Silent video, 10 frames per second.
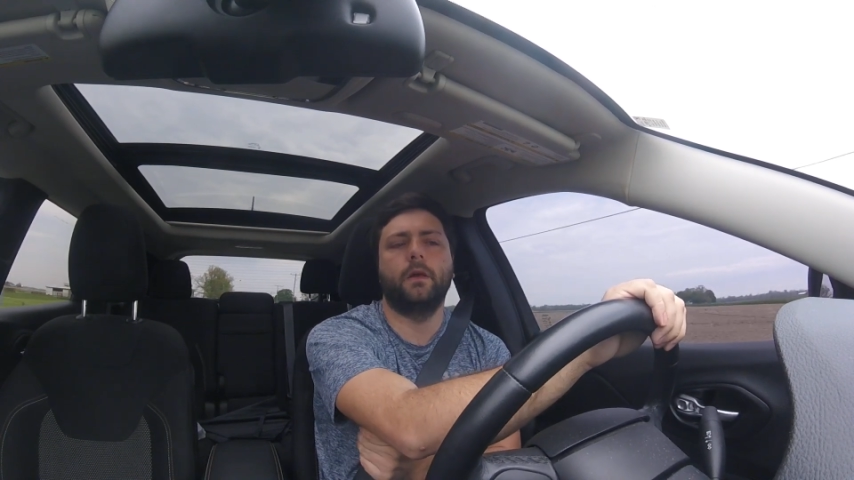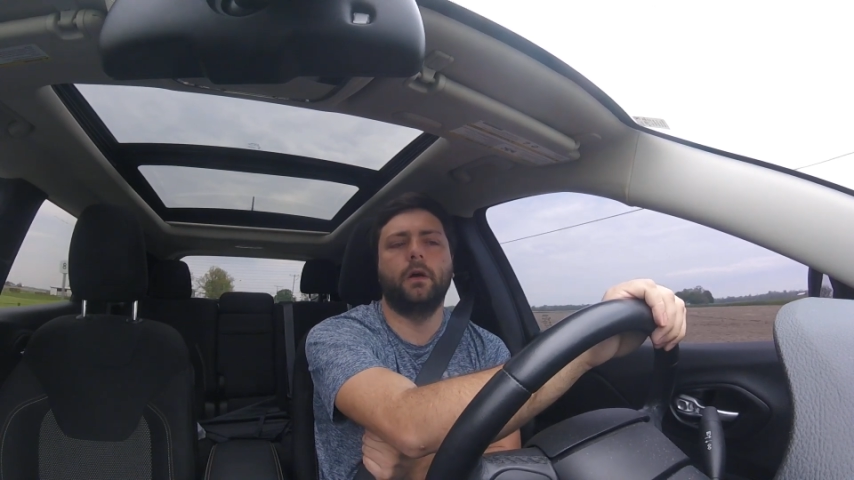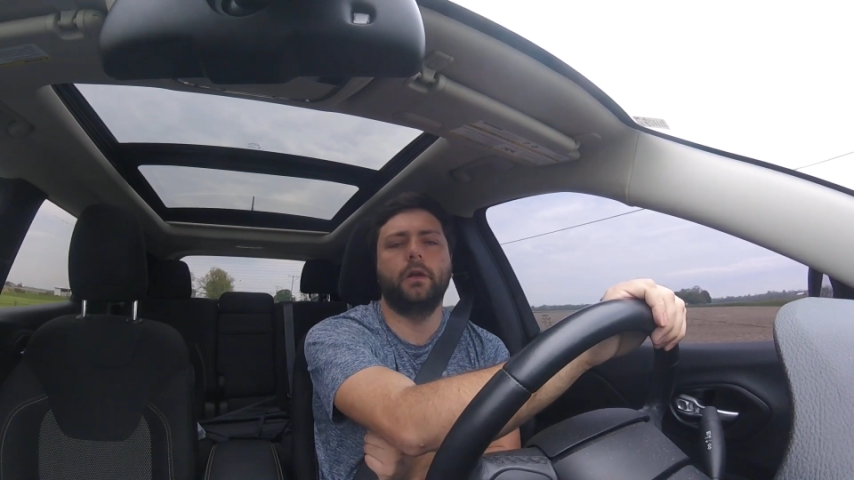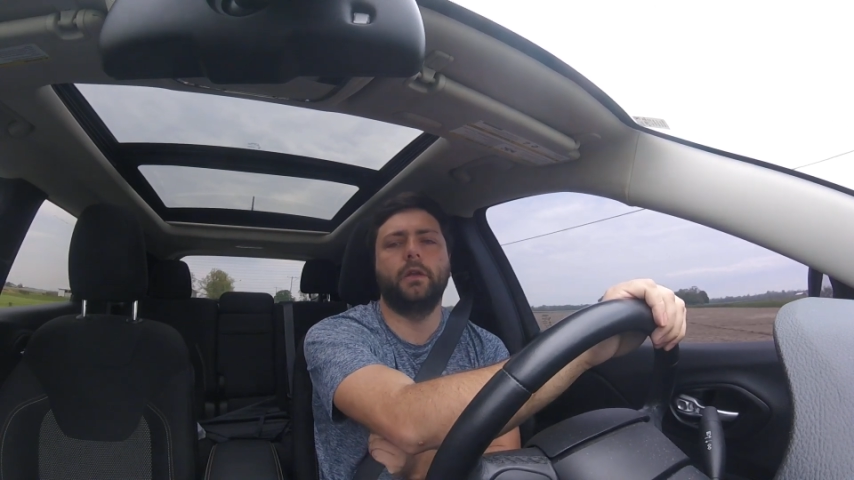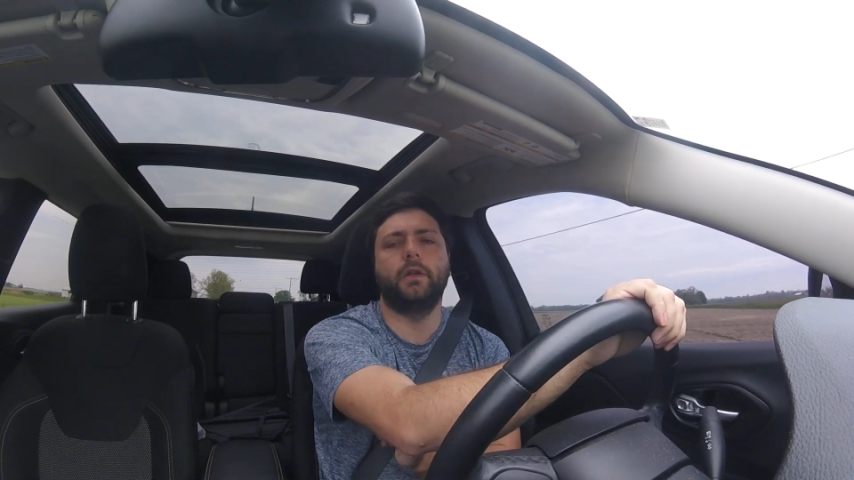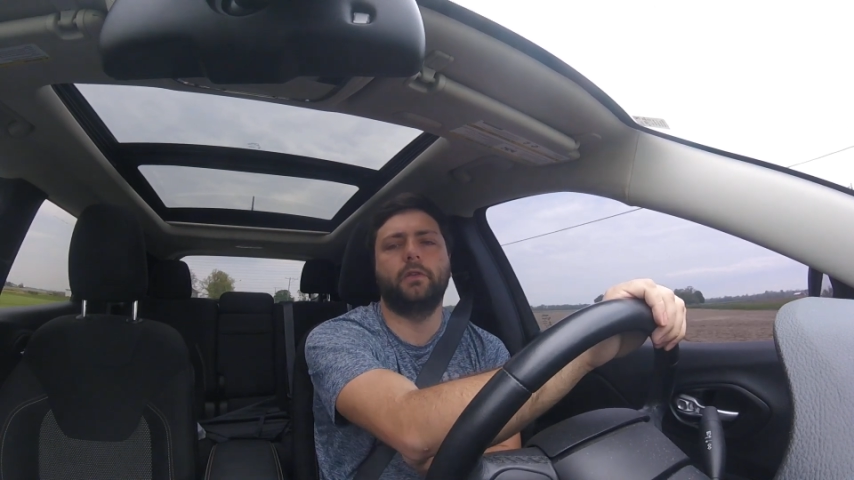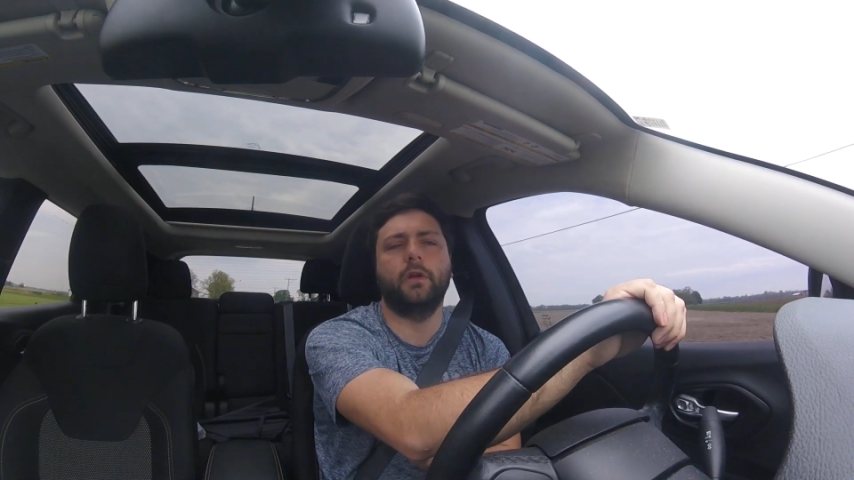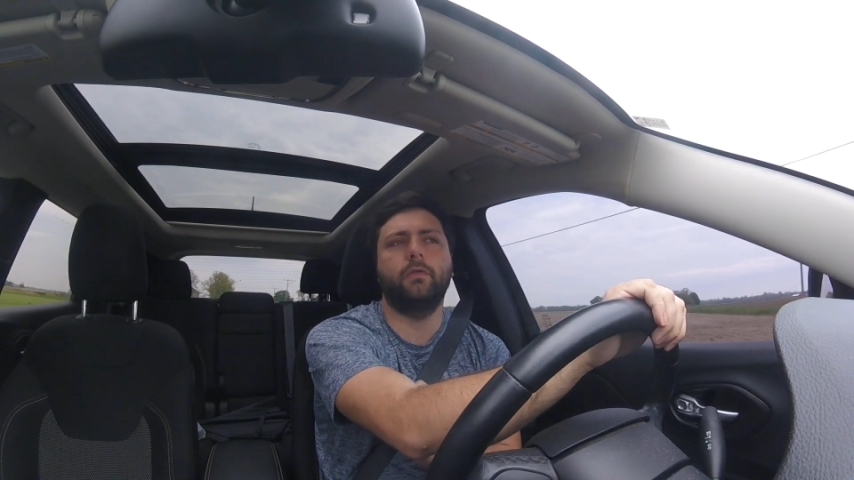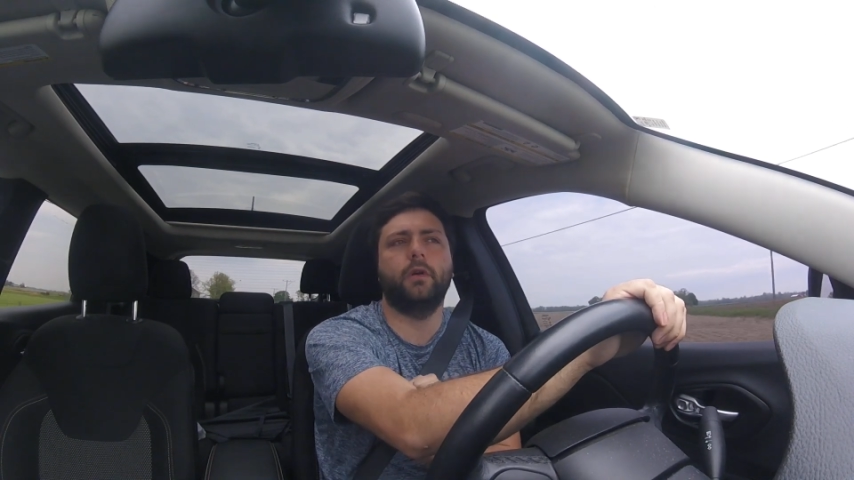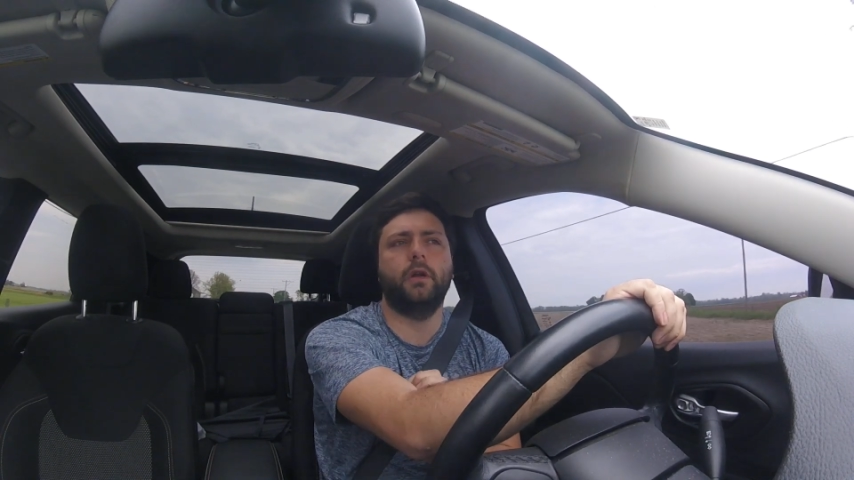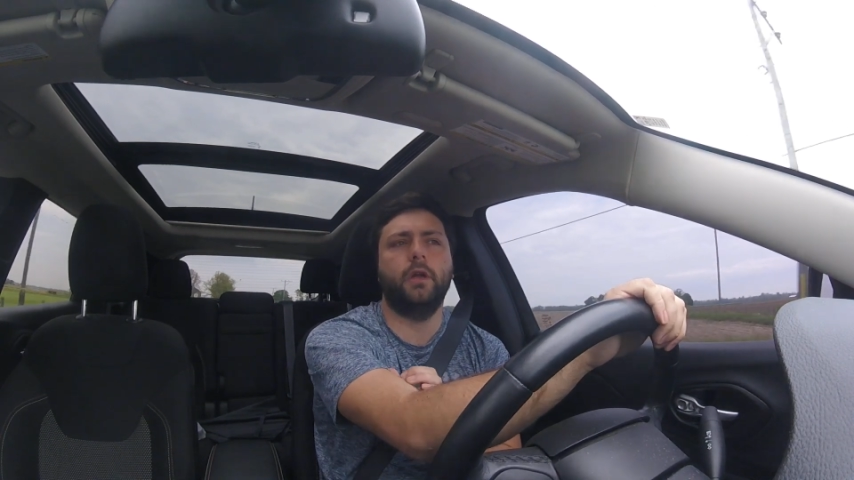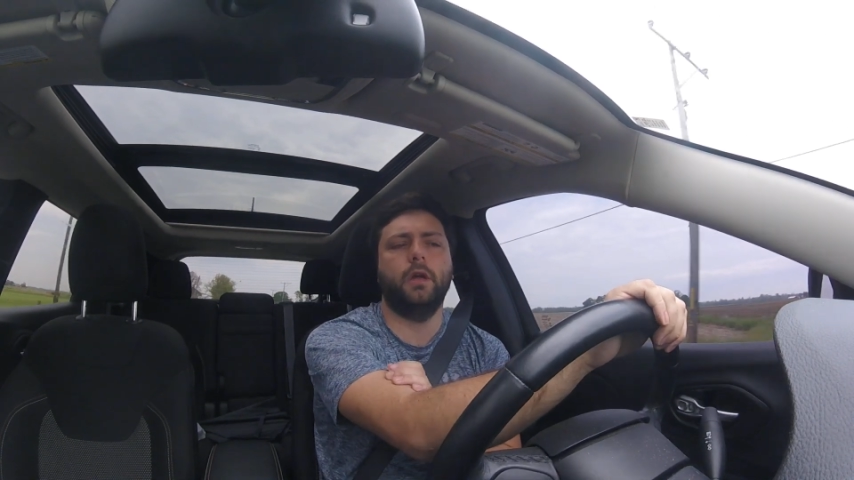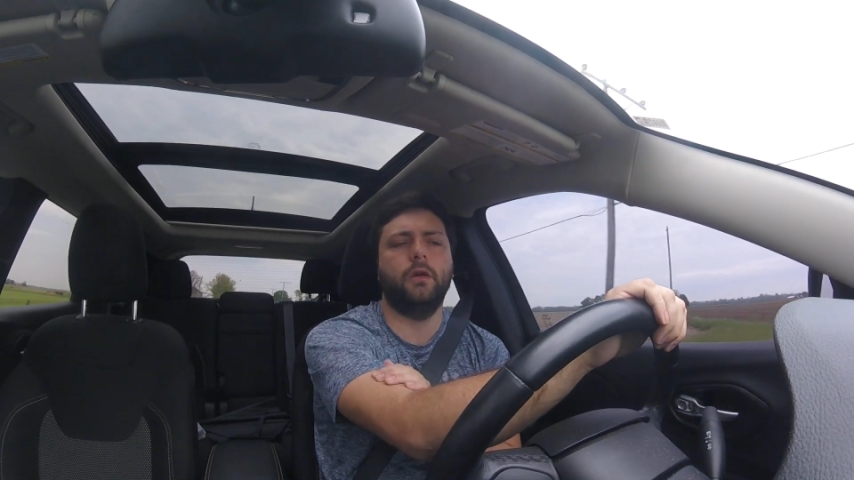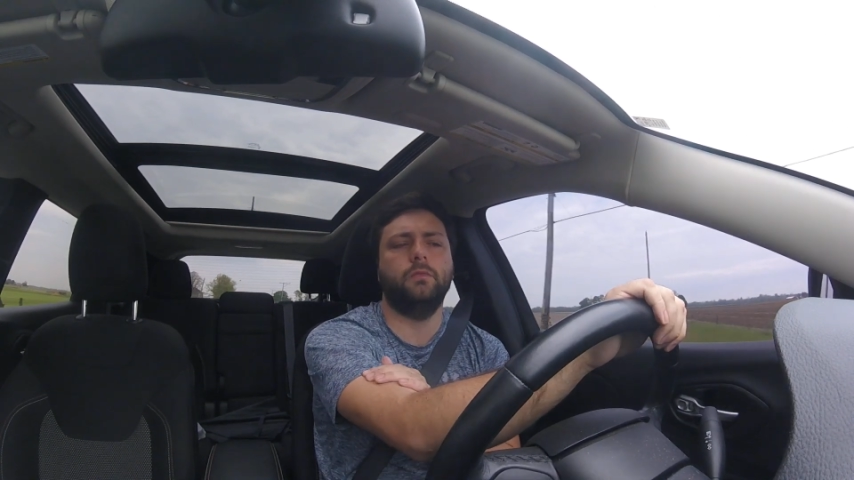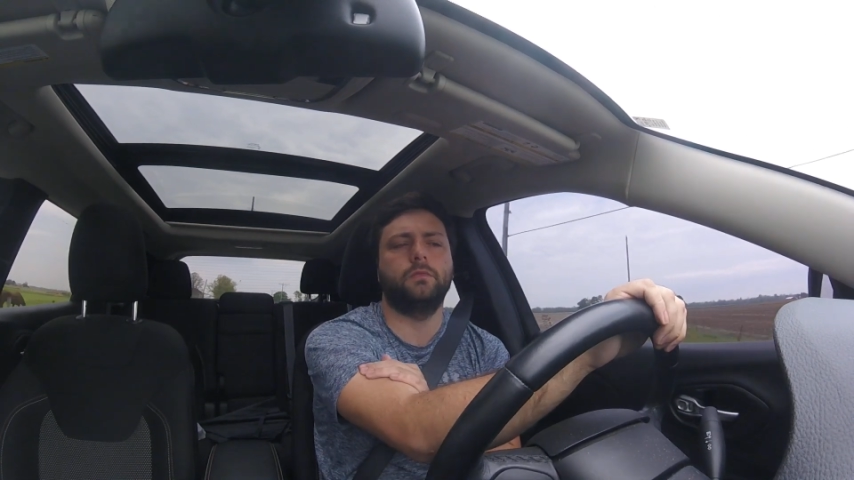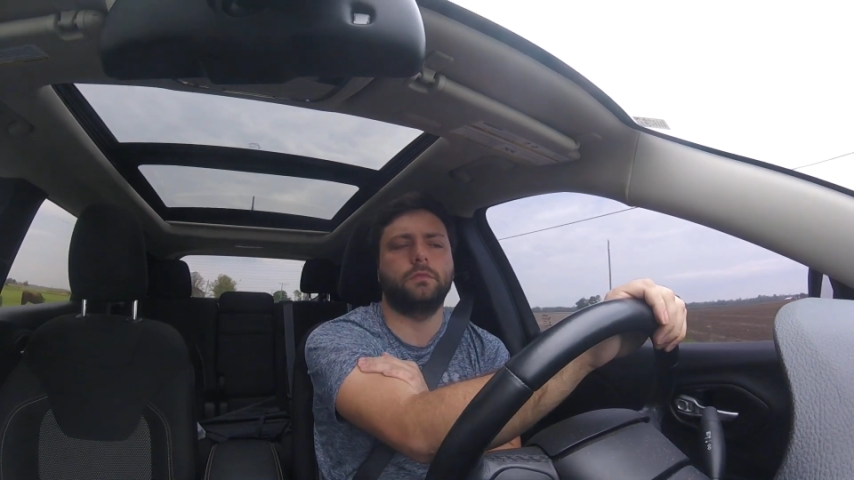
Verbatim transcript: on any stuff right now.